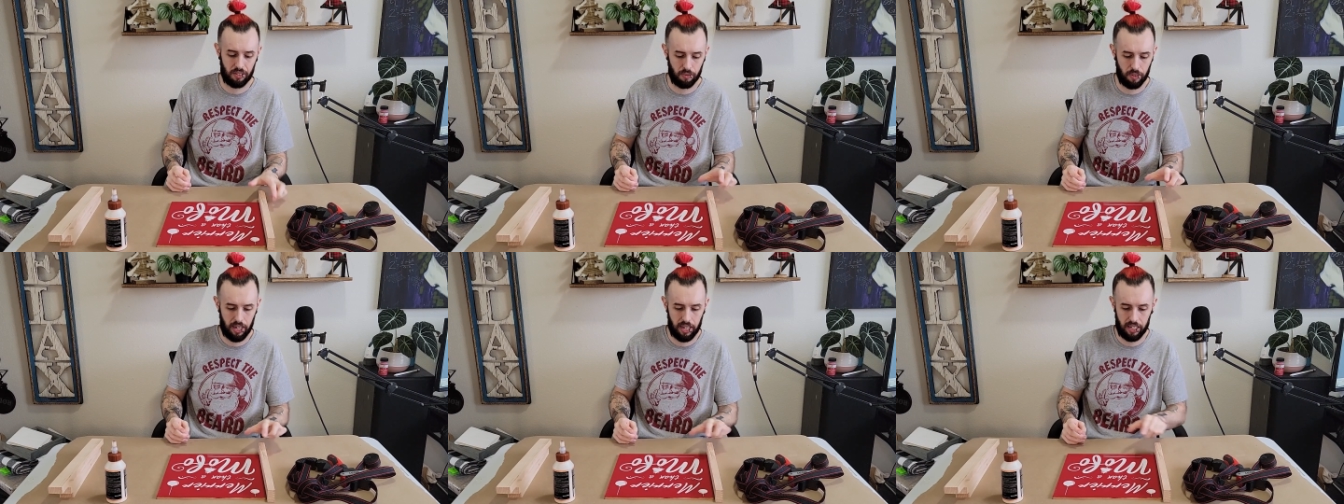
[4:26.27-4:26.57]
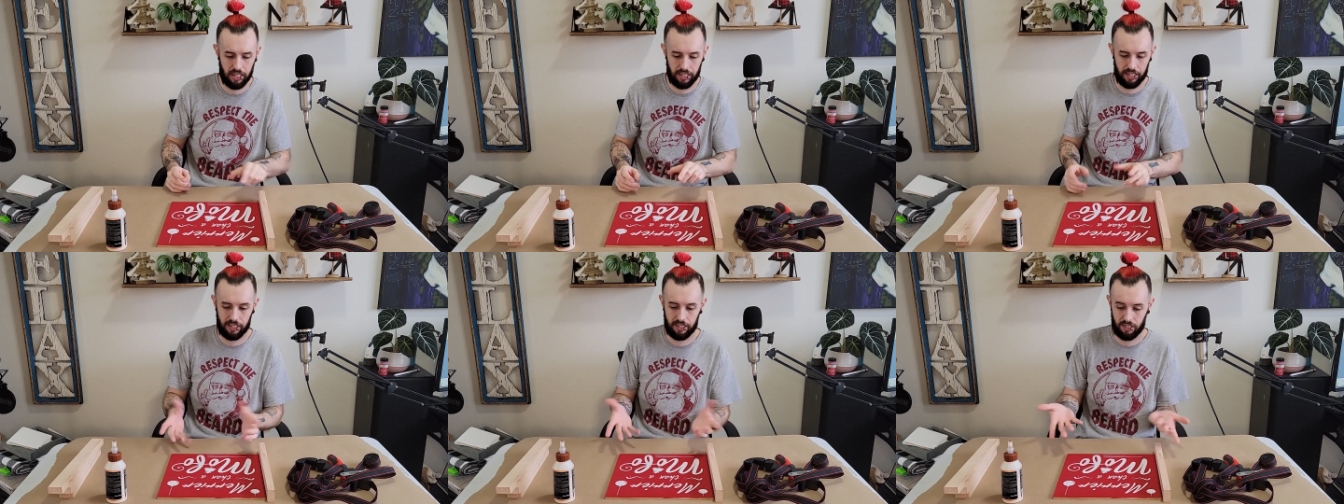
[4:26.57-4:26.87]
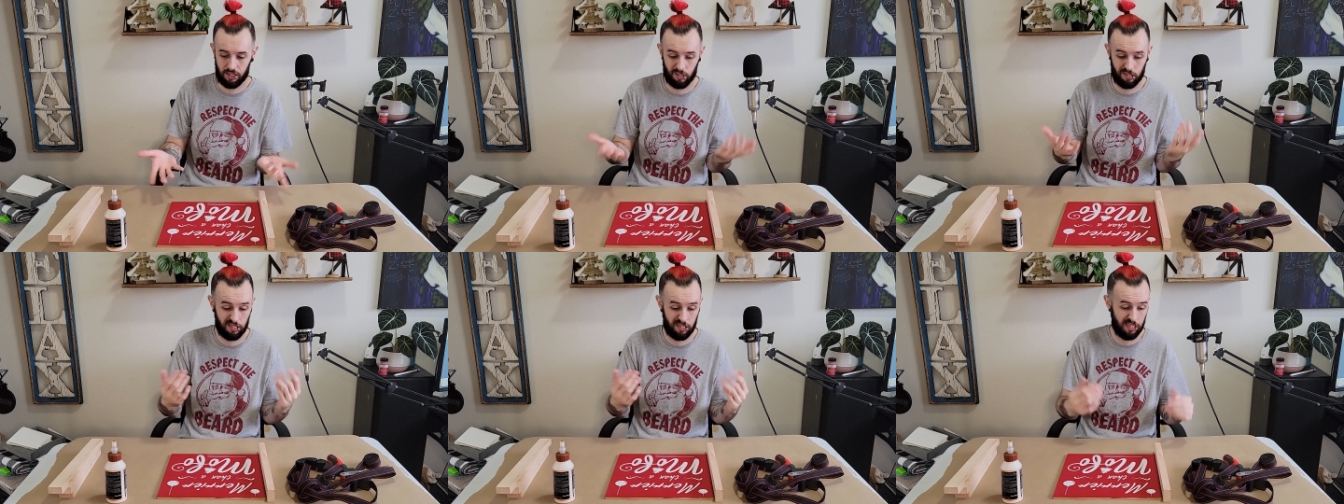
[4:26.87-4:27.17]
red here, as
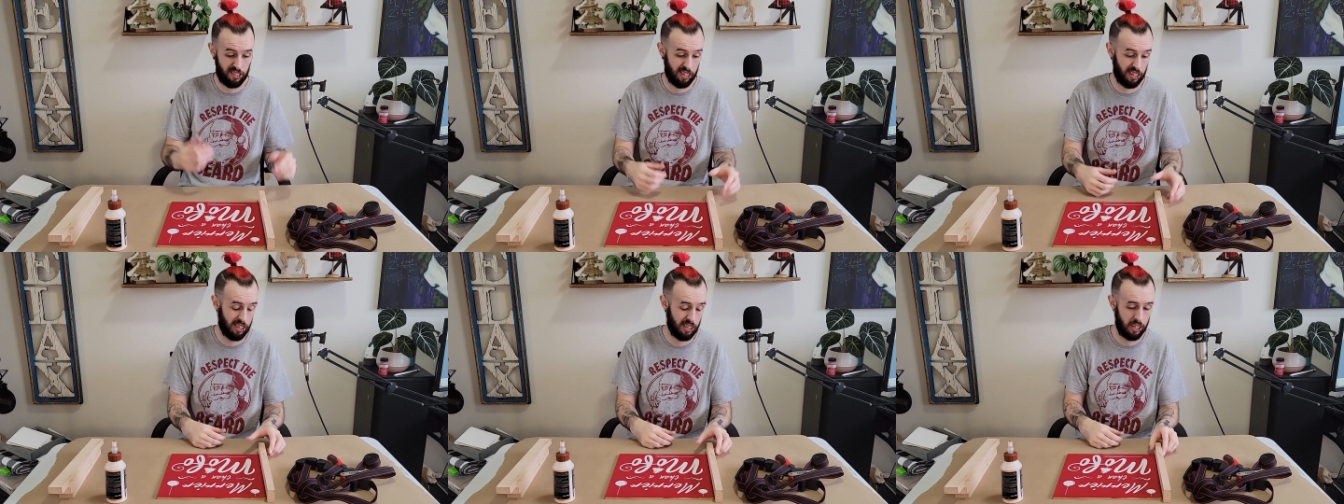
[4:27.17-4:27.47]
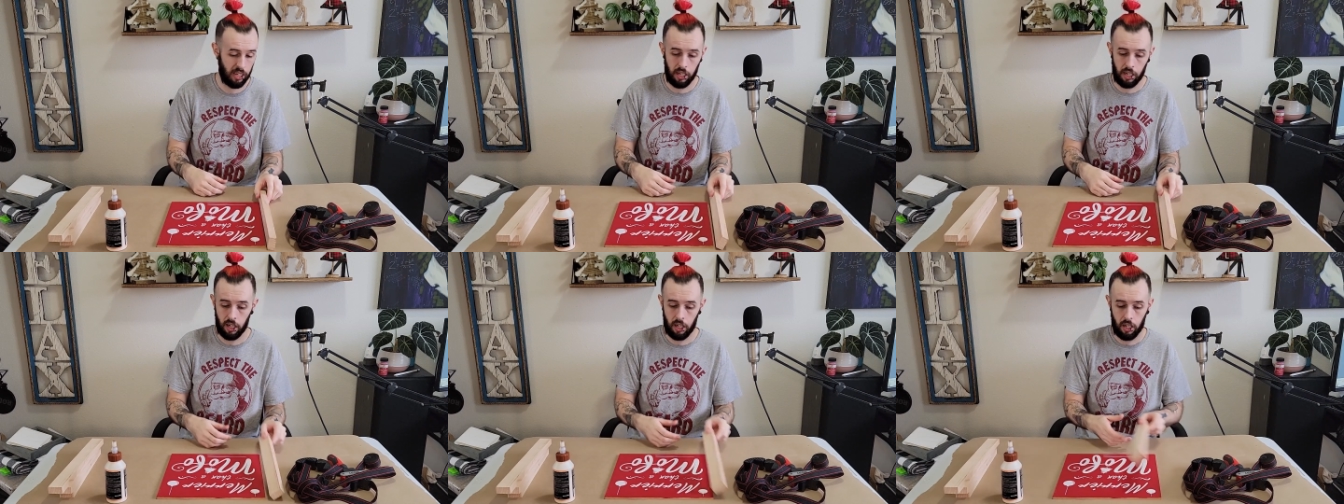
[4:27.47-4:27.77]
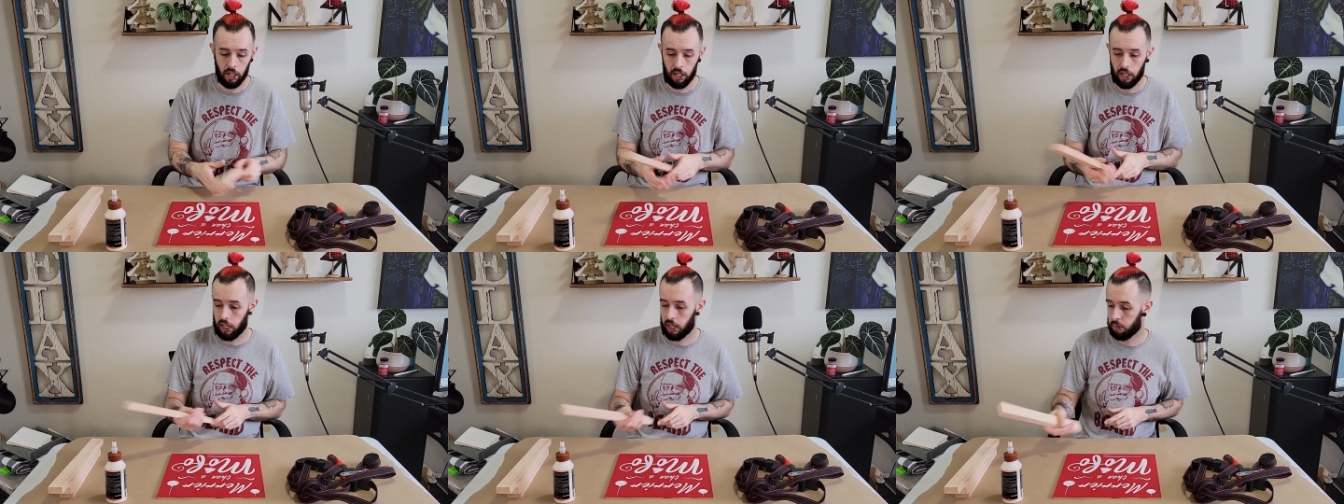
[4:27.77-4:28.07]
you can
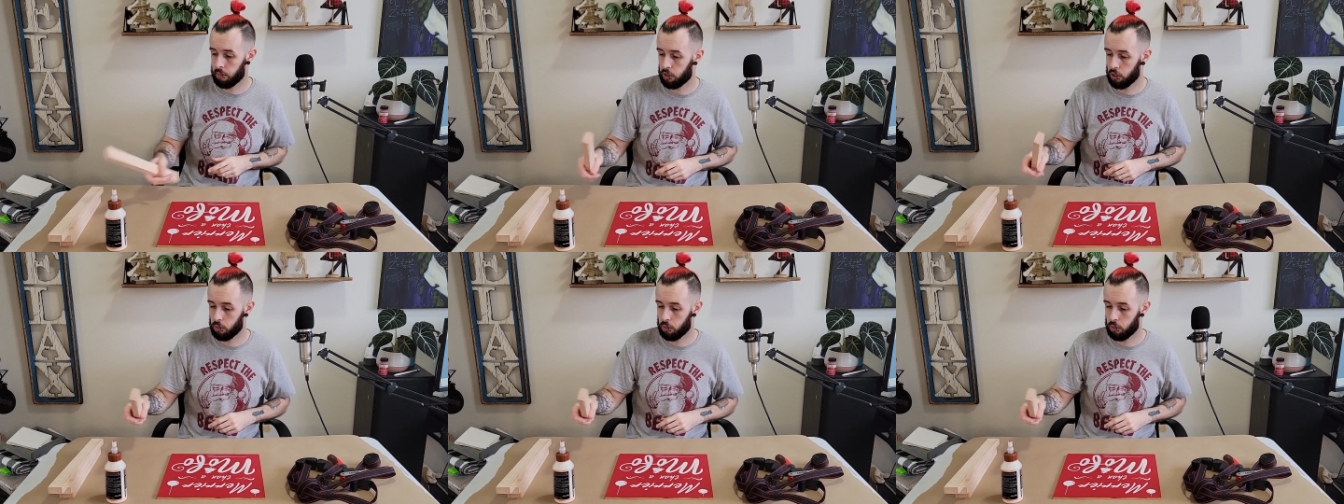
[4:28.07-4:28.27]
see.